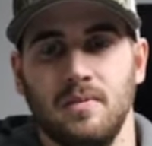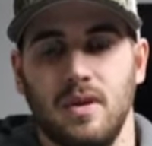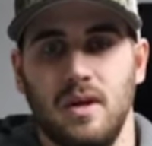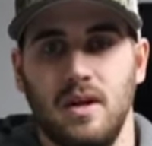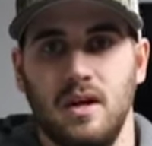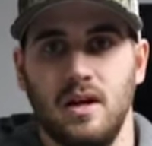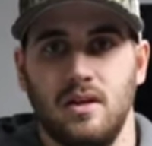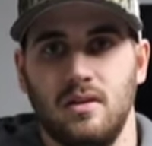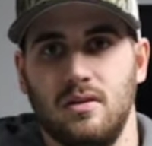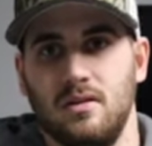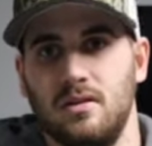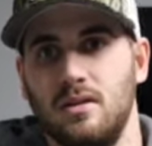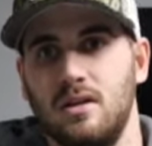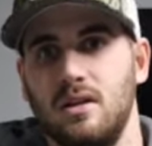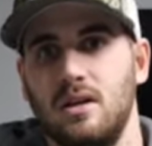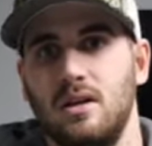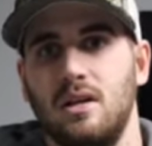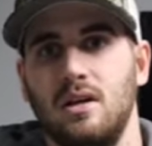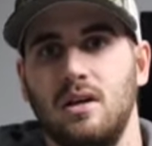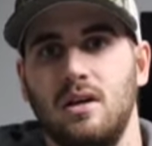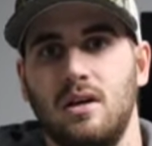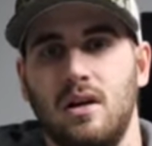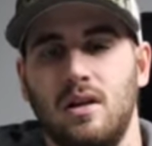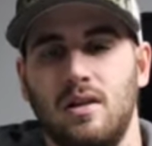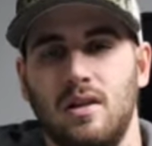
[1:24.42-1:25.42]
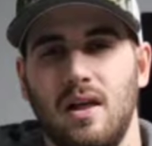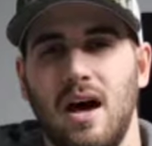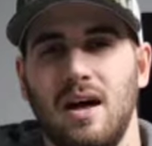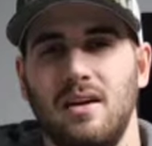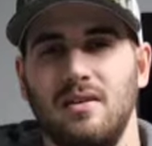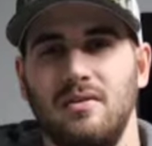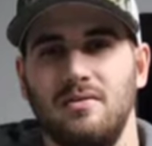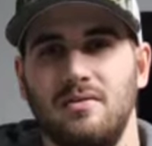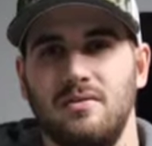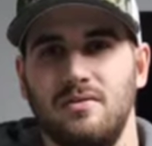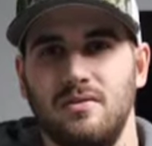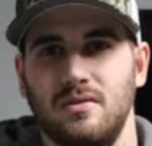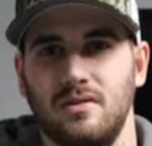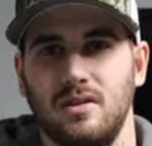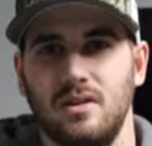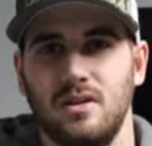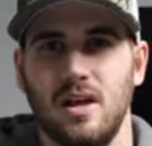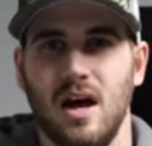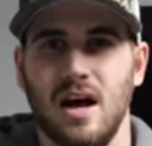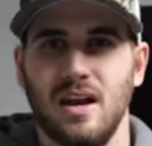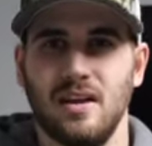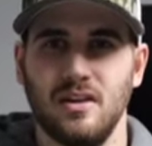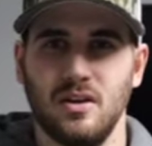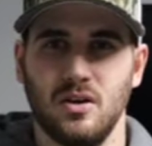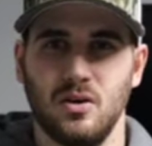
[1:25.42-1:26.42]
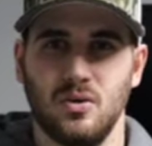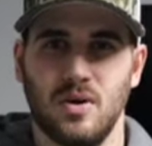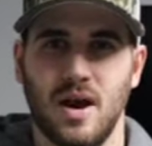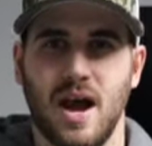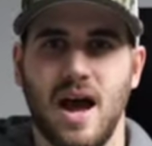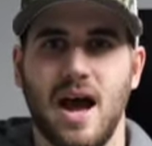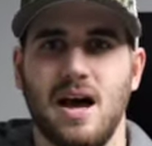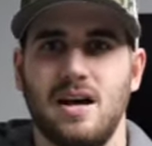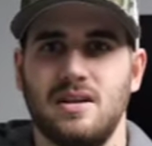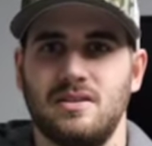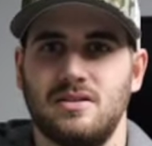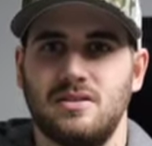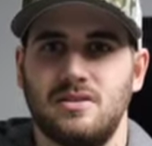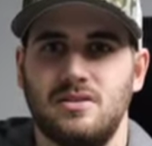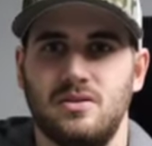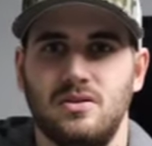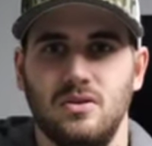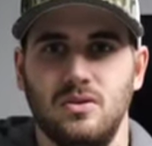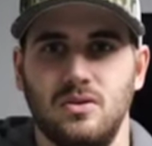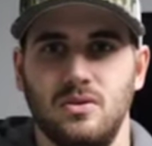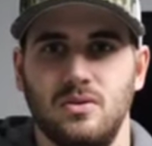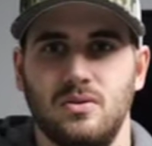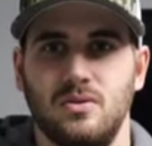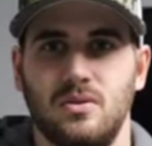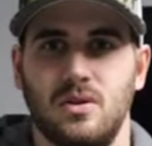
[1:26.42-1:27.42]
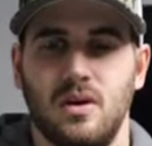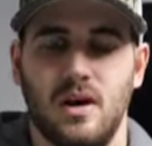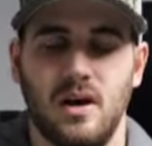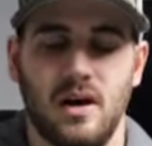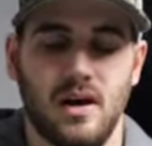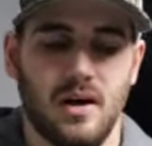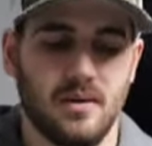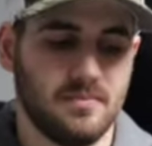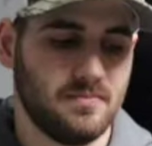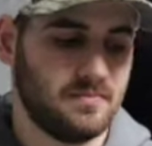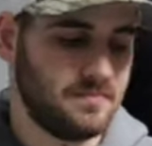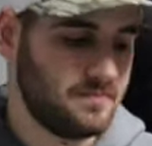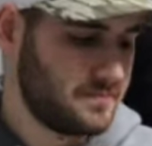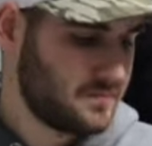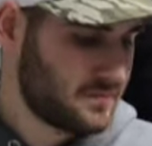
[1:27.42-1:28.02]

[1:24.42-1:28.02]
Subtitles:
and a lot of the grass too.